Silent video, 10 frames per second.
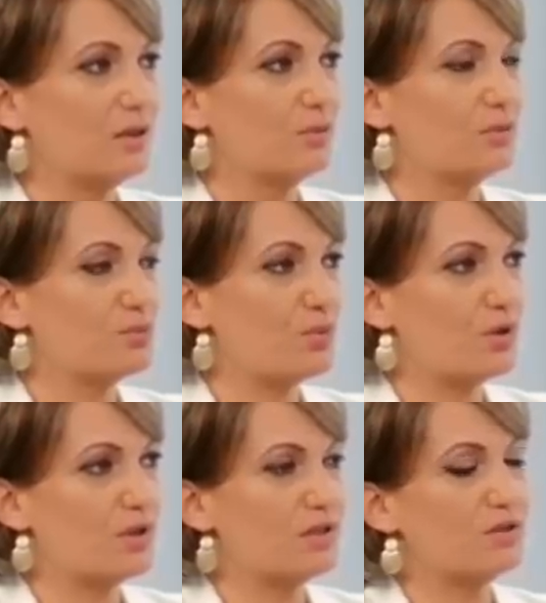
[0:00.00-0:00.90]
was
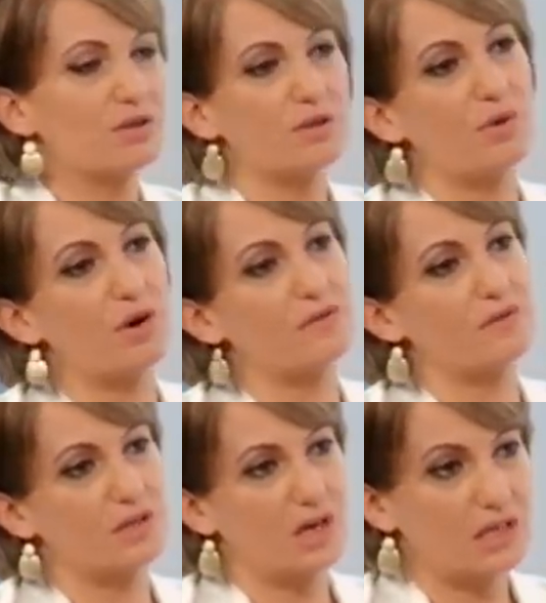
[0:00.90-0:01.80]
born in the early part of the
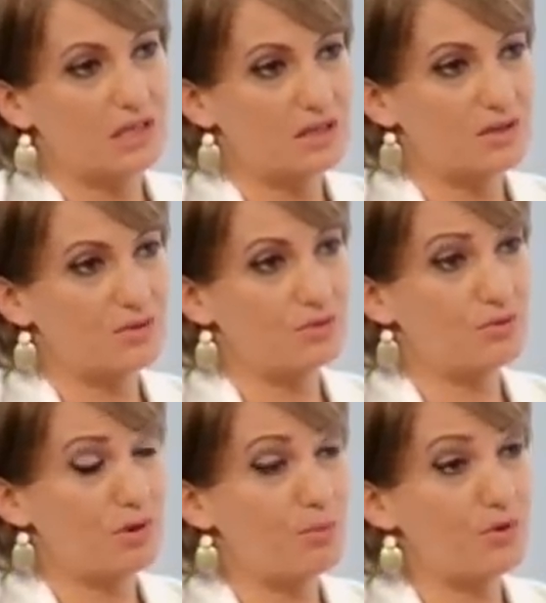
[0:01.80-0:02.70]
90s who
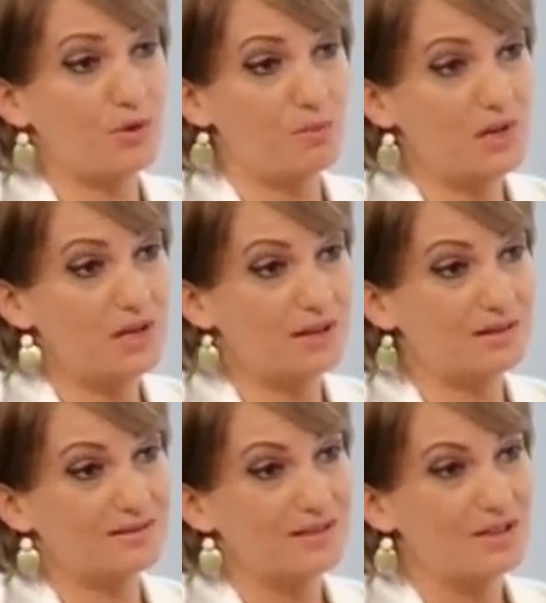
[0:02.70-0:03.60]
grew up with
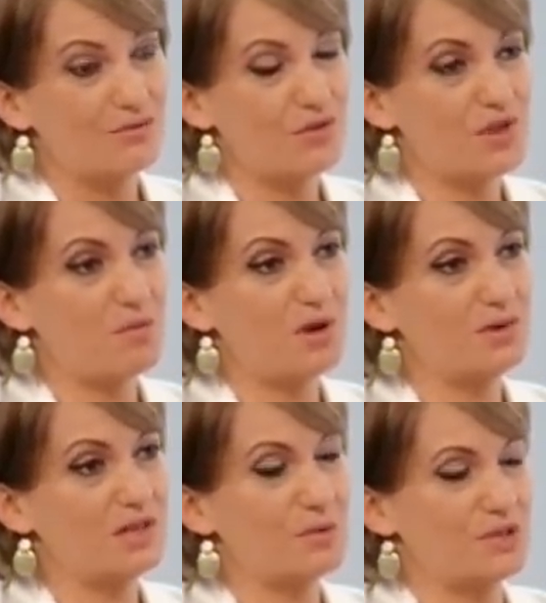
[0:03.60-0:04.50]
Armenia. For them,
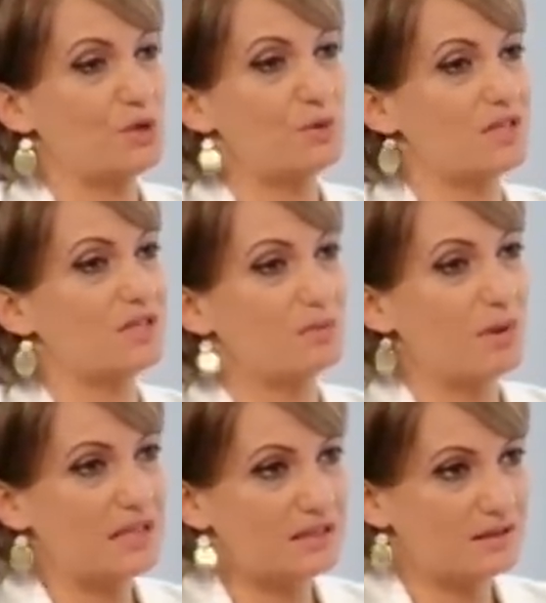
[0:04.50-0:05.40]
Armenia was always
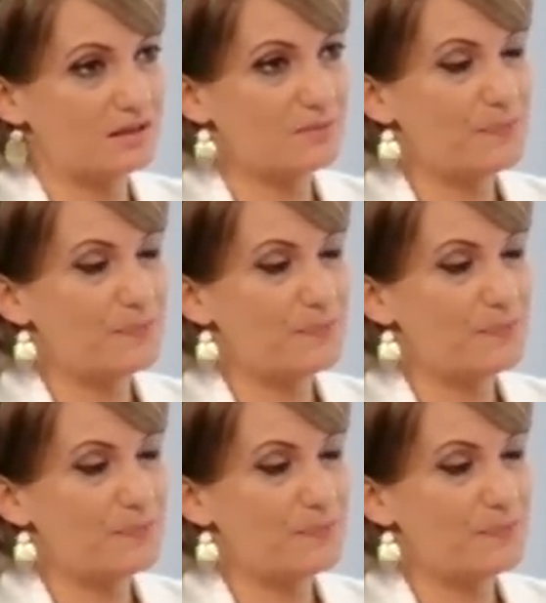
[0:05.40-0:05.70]
independent.